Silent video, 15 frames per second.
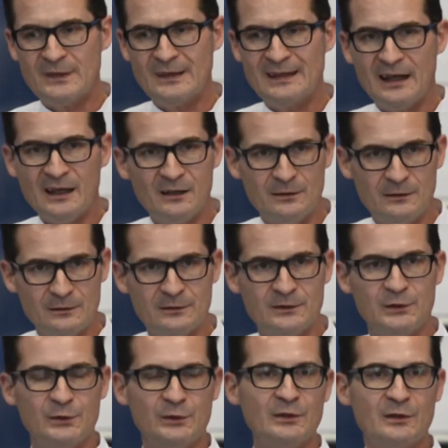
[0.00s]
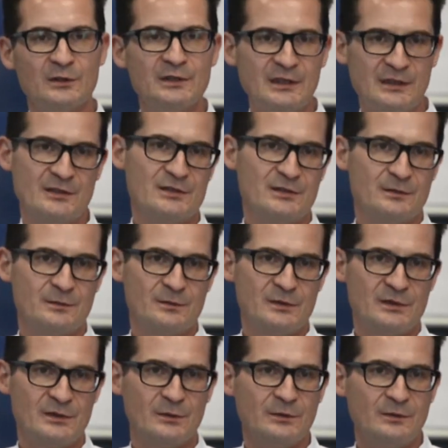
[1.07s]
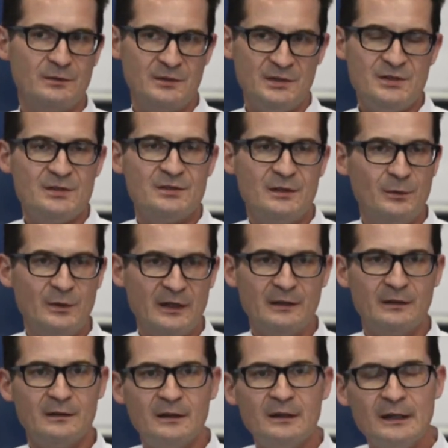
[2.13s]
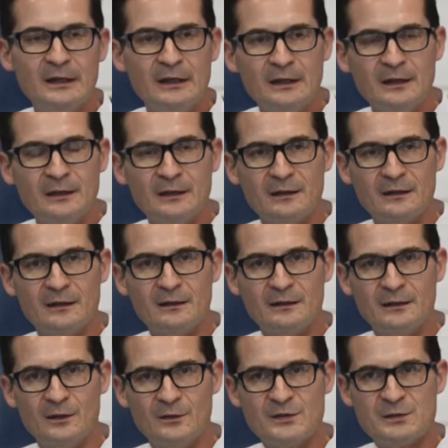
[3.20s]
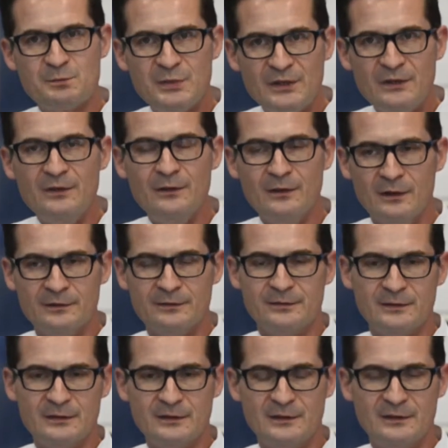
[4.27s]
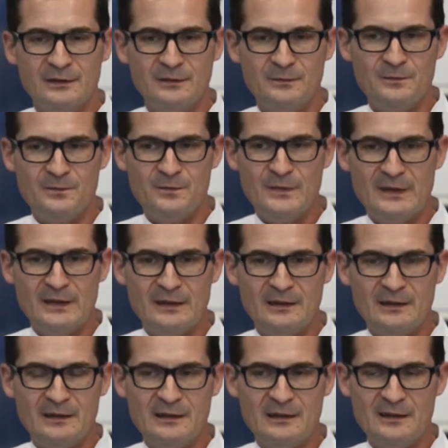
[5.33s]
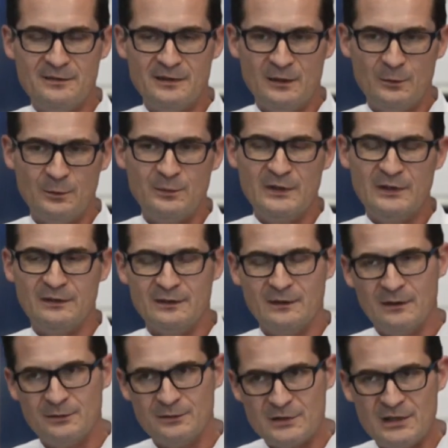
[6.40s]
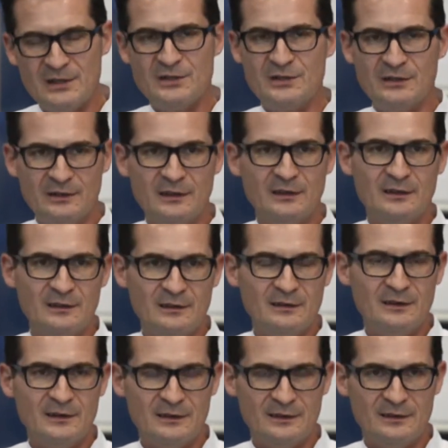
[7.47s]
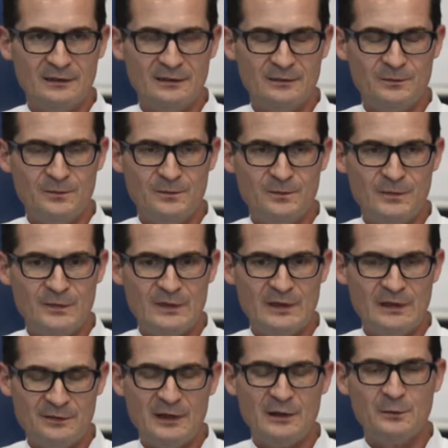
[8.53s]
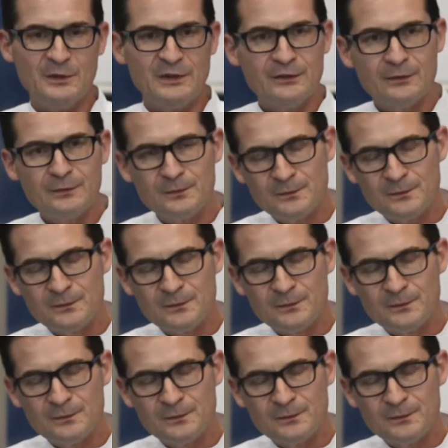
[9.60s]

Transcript: tailor to your needs. So this is the way of speed of development, of changing the environment.